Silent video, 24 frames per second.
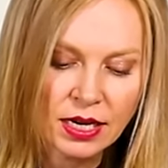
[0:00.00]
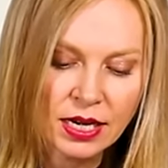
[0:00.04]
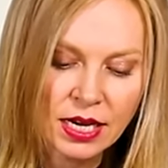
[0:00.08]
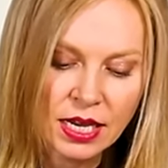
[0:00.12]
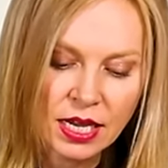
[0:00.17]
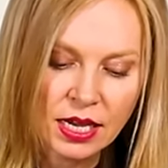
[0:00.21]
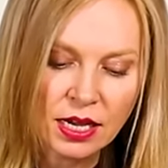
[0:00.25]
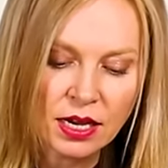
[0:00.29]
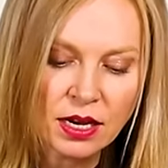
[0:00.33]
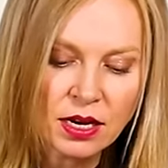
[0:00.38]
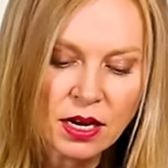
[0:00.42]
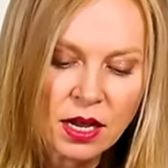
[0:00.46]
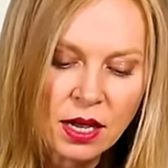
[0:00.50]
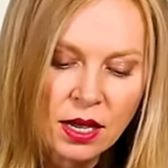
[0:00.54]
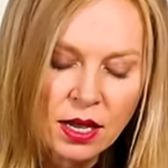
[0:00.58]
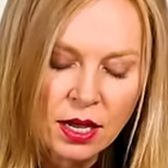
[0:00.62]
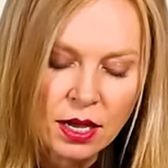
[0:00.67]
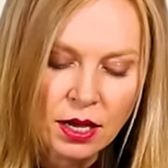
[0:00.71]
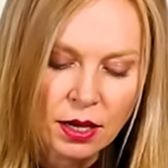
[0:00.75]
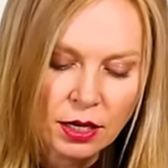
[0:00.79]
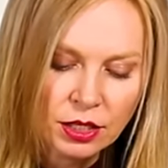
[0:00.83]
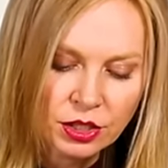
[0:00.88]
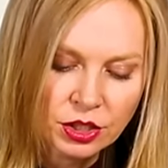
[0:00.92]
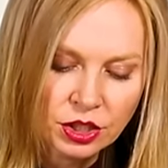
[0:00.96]
need,
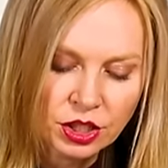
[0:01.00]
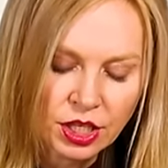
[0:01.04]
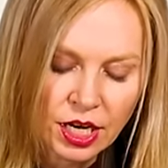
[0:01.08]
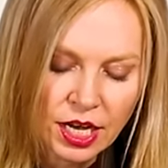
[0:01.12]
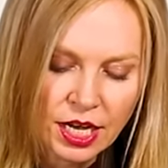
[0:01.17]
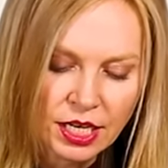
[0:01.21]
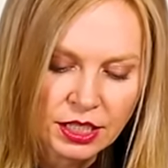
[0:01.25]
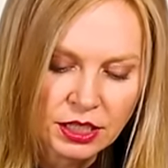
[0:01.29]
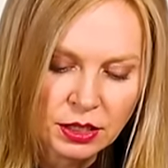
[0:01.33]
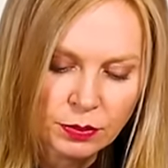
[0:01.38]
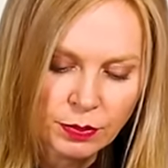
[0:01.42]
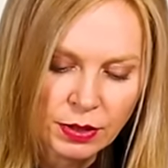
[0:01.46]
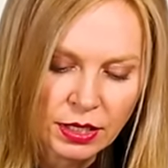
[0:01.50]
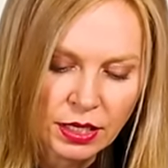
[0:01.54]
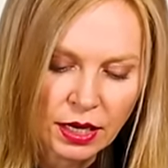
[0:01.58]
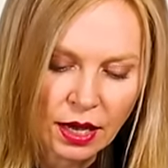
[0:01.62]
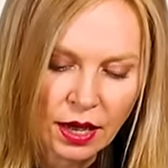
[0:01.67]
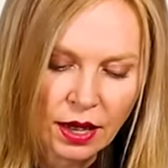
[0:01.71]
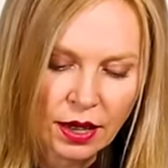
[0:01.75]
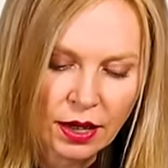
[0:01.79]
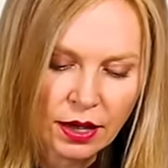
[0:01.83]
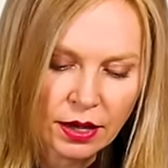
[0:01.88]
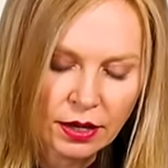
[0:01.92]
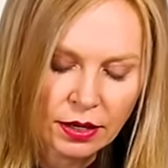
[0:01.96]
just
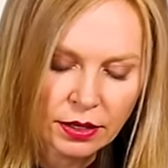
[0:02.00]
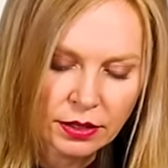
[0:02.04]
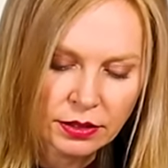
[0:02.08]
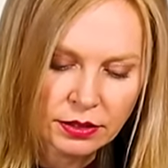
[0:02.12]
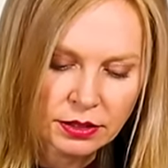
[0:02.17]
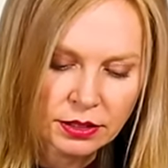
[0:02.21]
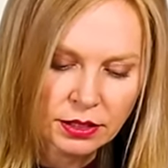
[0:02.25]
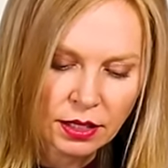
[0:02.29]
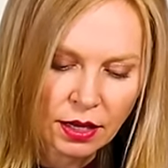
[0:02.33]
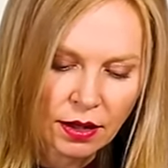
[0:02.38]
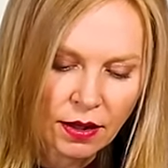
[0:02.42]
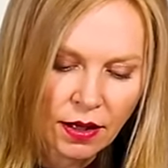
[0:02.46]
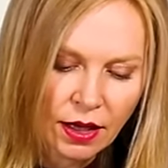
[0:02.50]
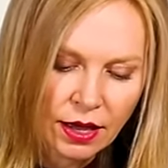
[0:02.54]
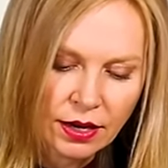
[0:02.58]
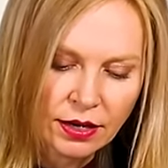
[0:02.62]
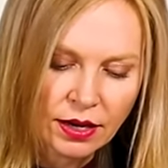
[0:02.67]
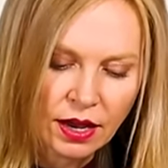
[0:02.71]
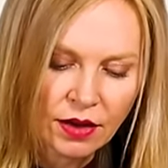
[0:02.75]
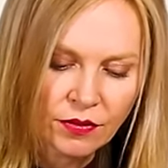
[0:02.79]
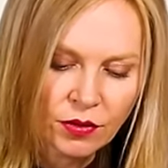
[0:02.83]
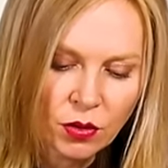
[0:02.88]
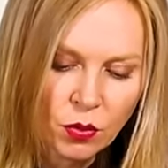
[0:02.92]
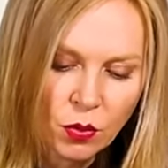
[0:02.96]
because I
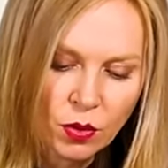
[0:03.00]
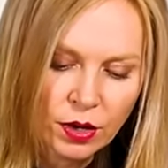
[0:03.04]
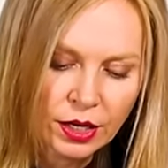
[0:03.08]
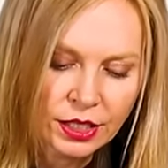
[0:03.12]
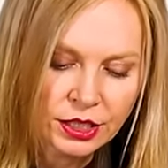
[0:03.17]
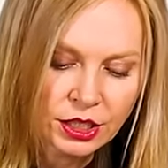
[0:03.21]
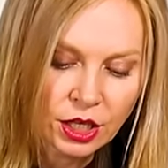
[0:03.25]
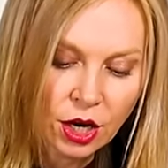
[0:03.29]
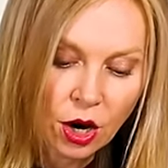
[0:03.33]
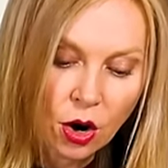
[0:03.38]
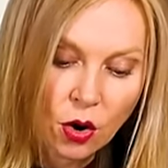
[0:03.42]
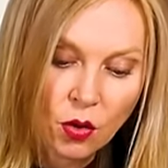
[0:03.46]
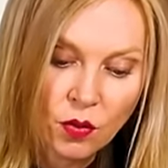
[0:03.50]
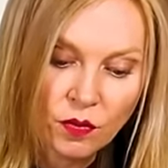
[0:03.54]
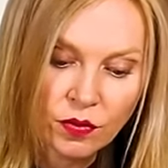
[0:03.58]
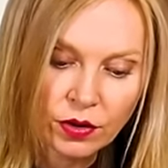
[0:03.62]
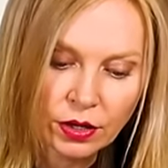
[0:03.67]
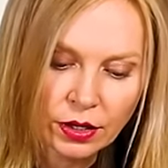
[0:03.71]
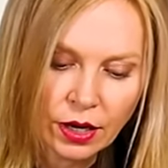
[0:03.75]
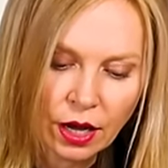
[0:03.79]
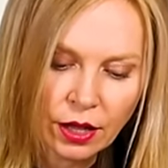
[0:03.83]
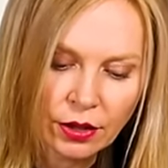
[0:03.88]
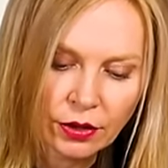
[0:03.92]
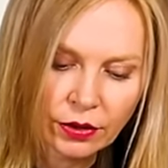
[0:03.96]
never want to
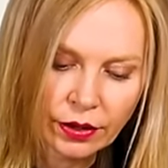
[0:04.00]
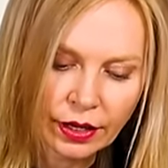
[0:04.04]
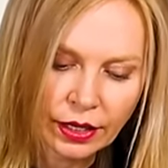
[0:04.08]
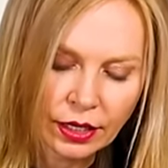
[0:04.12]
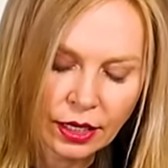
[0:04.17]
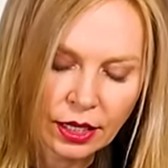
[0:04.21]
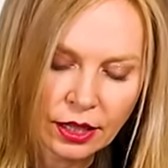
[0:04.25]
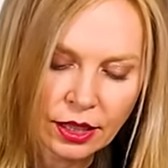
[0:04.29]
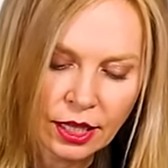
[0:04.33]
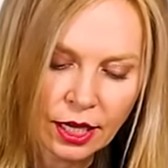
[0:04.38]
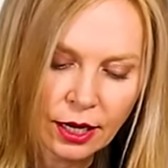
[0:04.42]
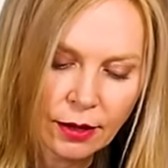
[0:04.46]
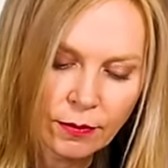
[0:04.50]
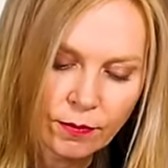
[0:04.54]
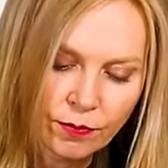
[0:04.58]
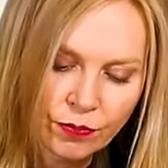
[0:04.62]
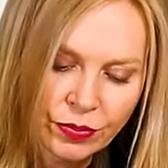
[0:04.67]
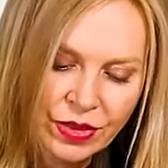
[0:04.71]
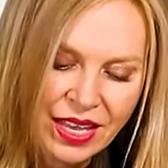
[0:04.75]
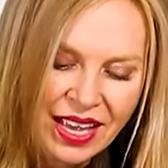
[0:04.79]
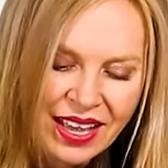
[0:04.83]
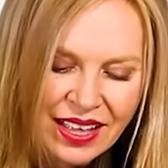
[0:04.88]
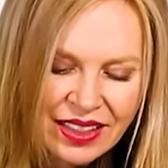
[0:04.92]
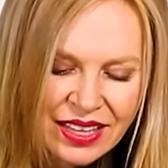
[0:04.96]
overcolor anything.
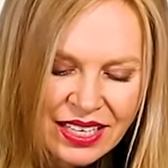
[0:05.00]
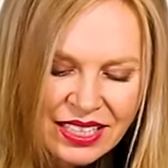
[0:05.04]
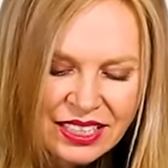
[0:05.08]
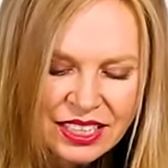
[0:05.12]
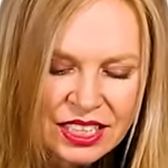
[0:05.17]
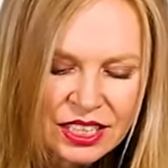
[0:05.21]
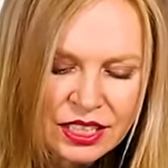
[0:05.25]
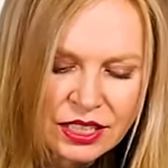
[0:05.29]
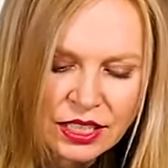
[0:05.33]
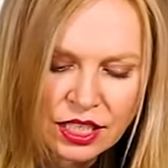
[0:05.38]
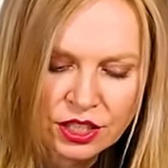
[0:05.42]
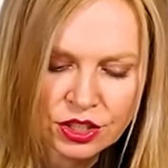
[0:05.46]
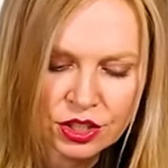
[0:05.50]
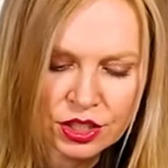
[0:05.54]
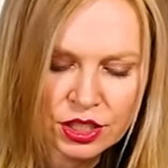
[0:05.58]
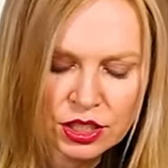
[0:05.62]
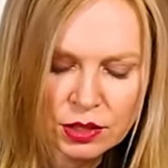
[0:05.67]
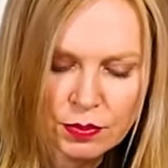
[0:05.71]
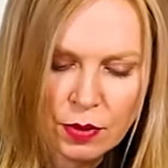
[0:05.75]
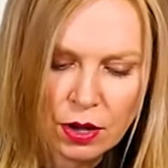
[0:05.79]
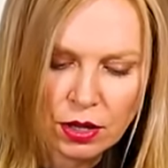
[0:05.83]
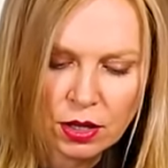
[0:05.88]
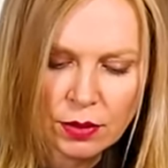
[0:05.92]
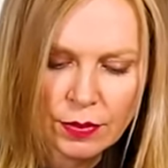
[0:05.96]
This is such a
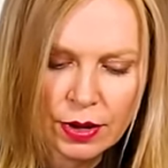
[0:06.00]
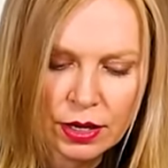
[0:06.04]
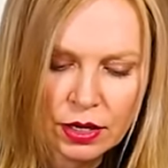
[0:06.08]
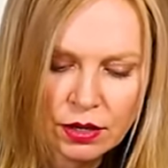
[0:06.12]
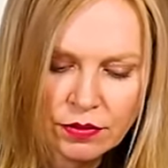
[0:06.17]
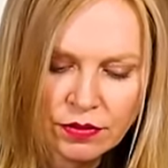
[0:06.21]
small amount